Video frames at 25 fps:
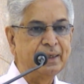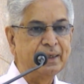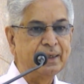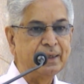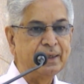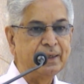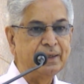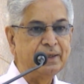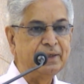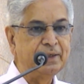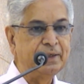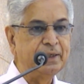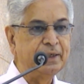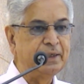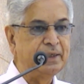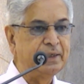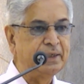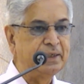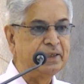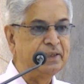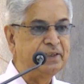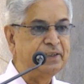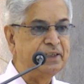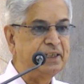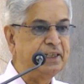in the
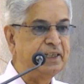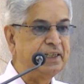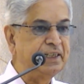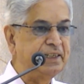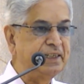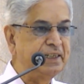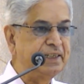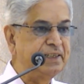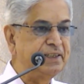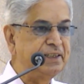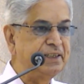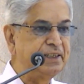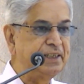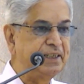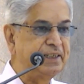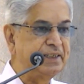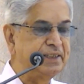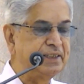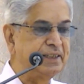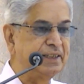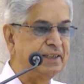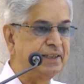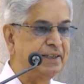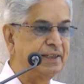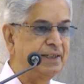engineering
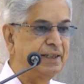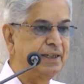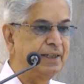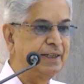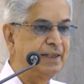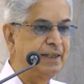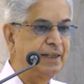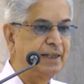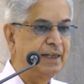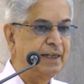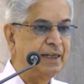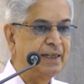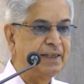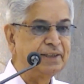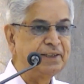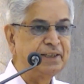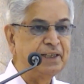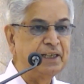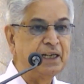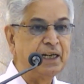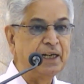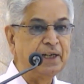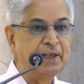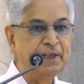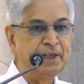education in the
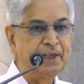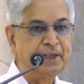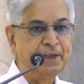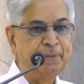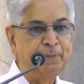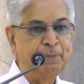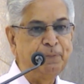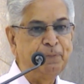country.